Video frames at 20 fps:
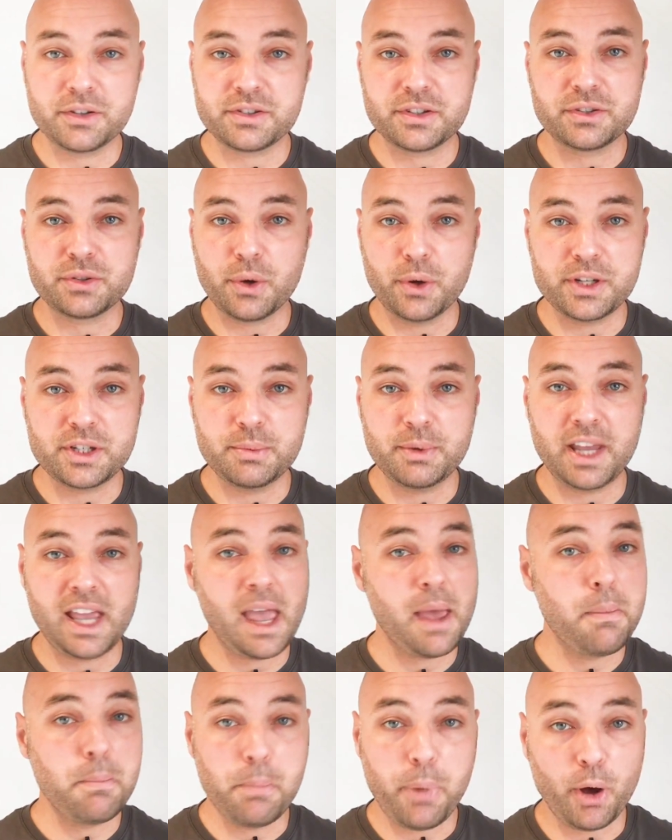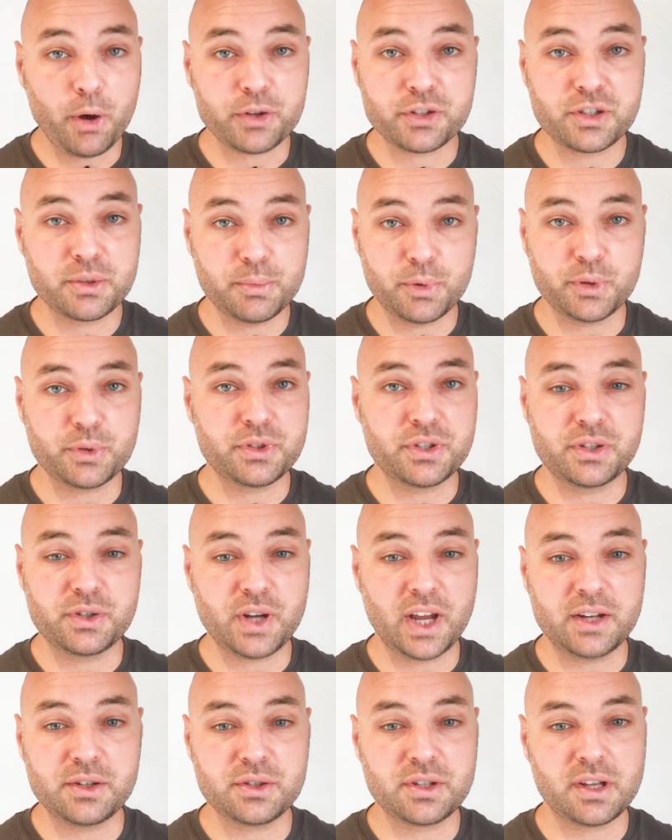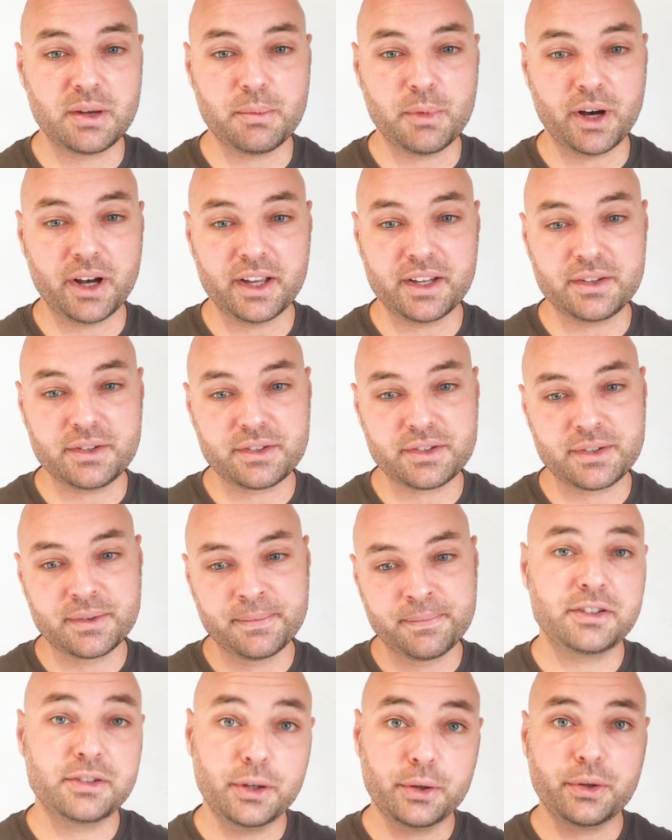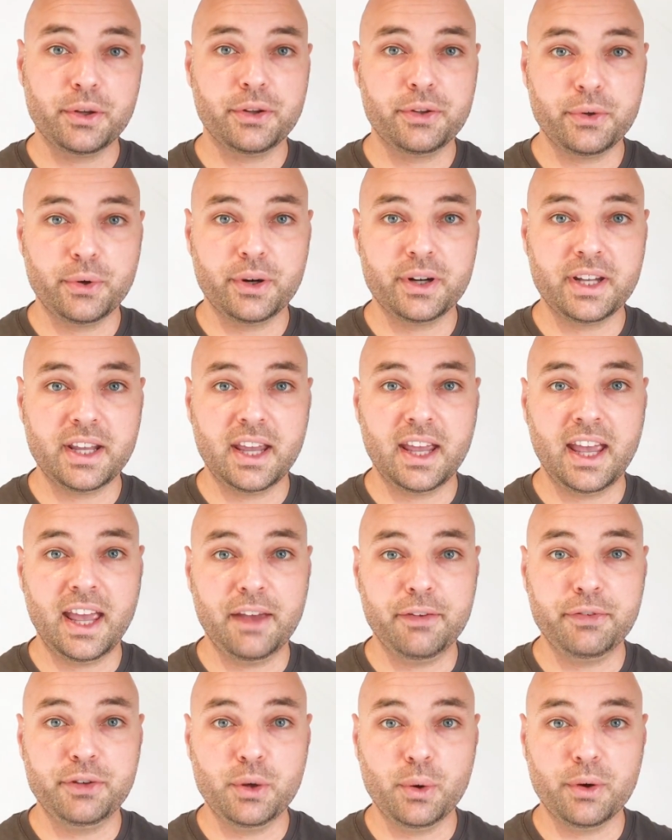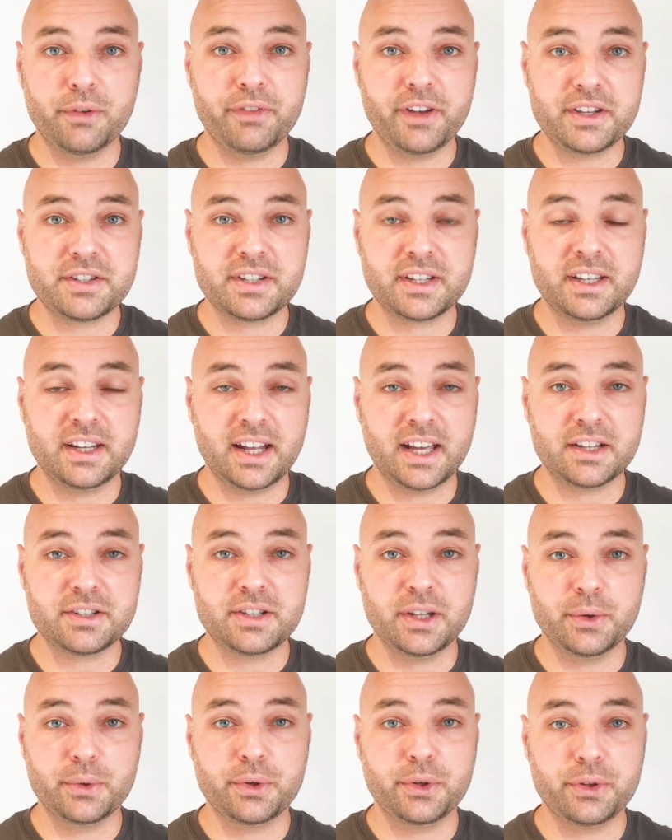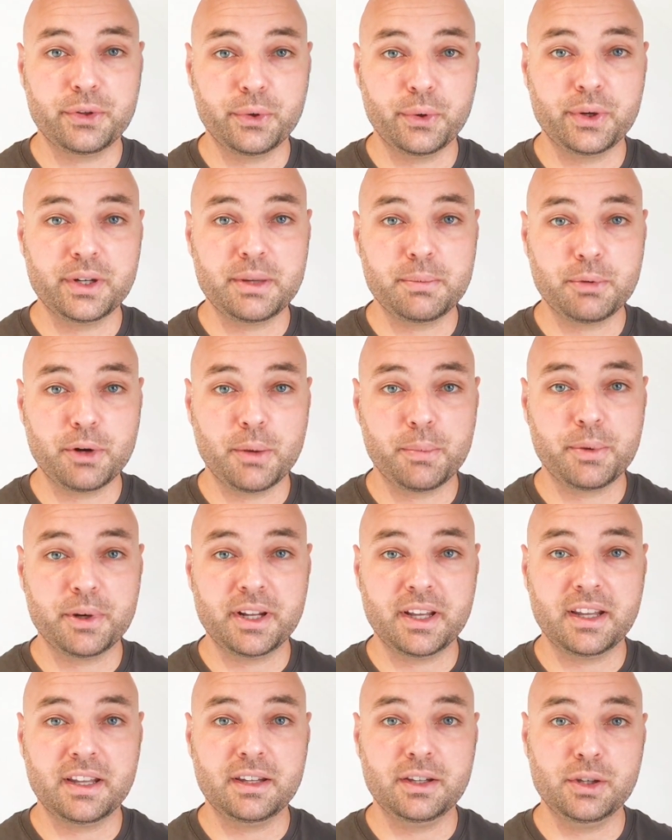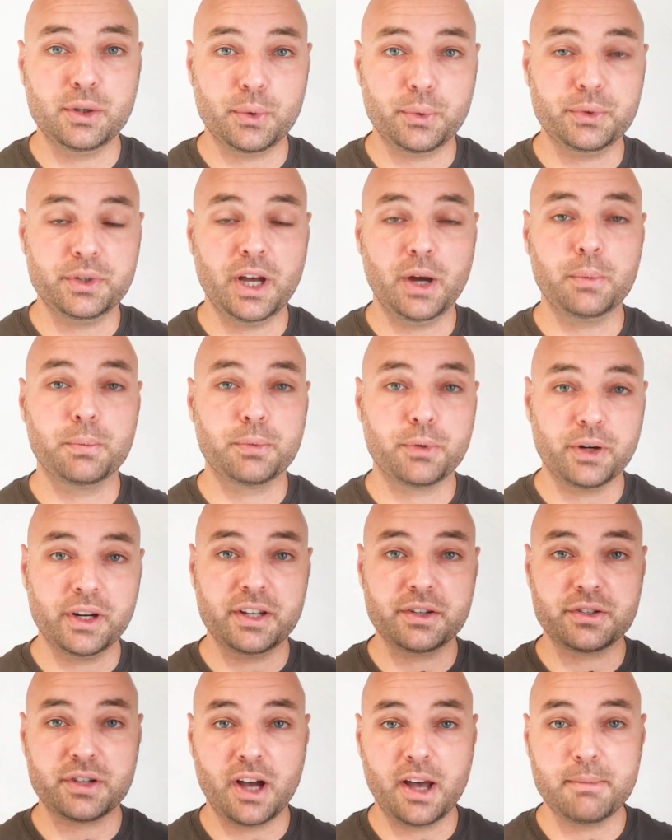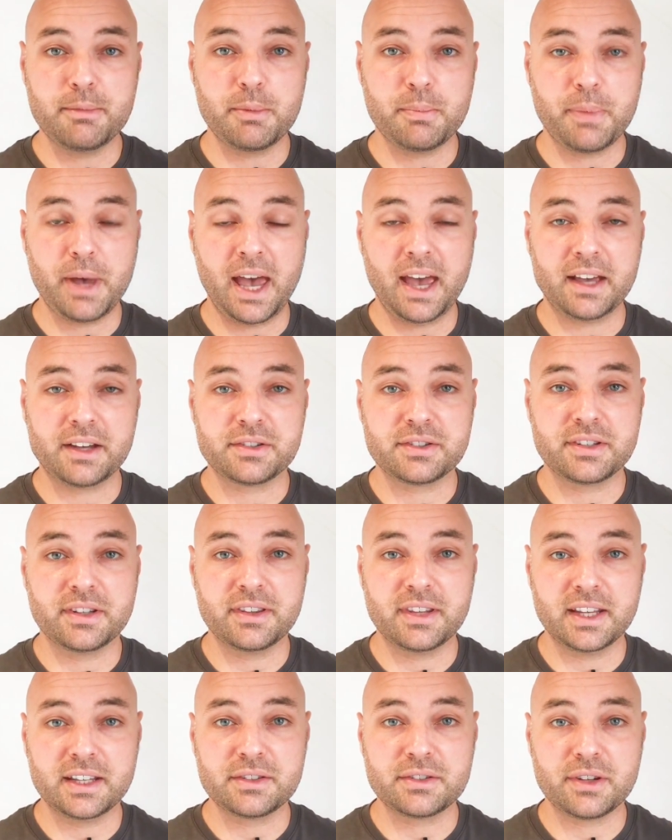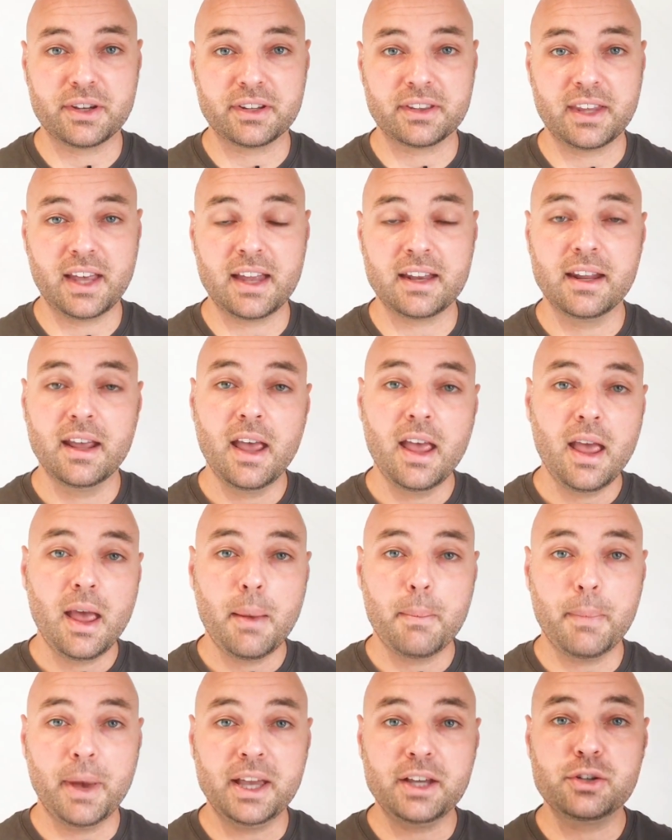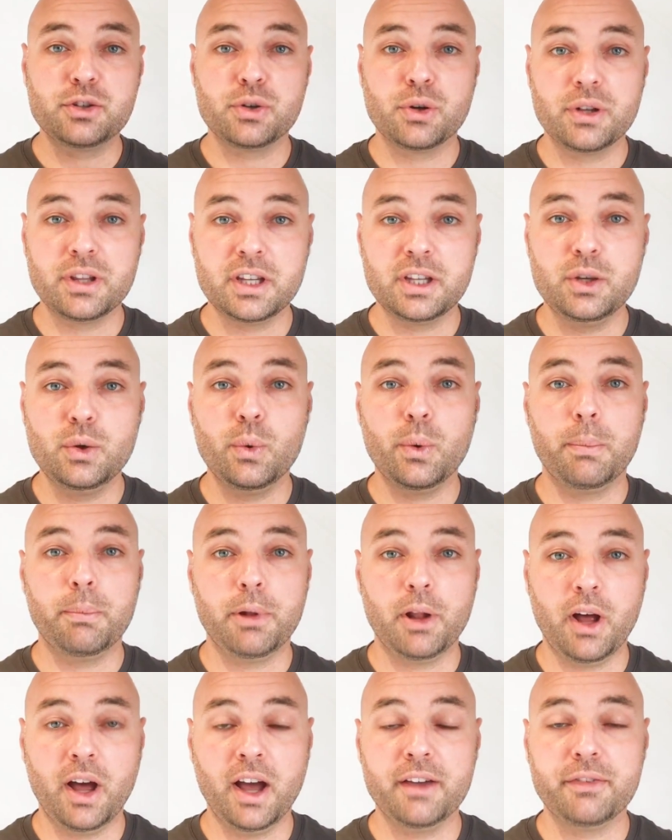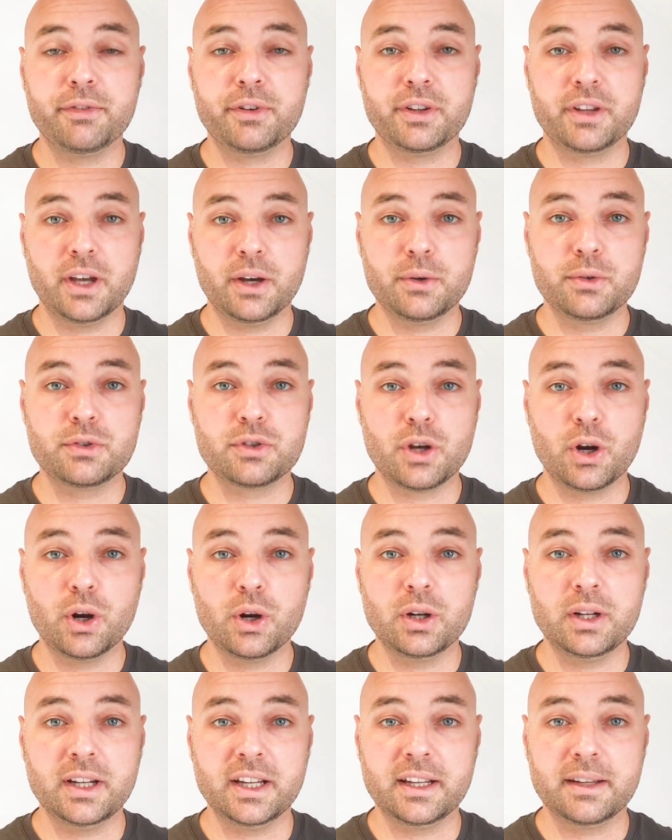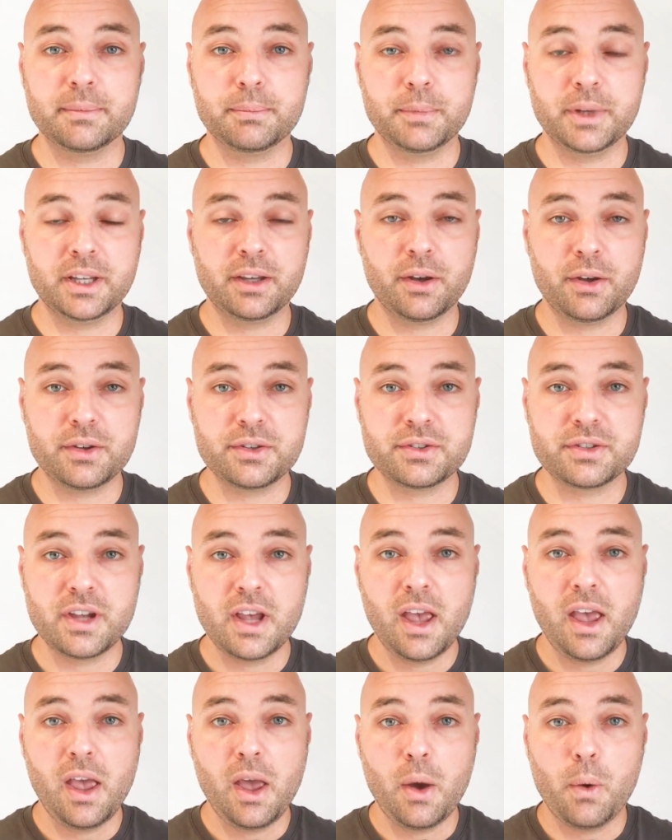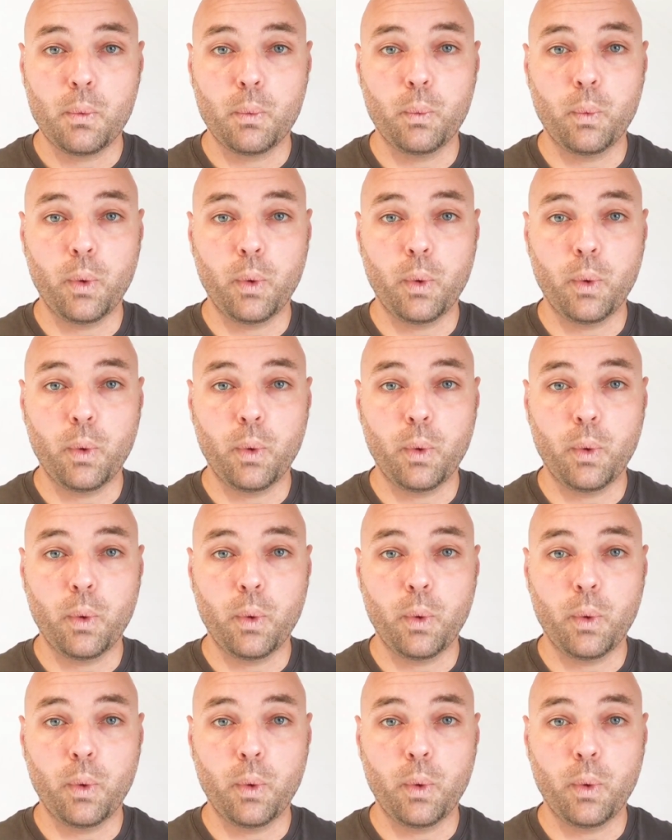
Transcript: because it's going to be impossible to change their mind. Ex-local authority, if you're investing in ex-local authority property, you'll know pre-assignment packs and things like that. Make sure that you apply for those early, because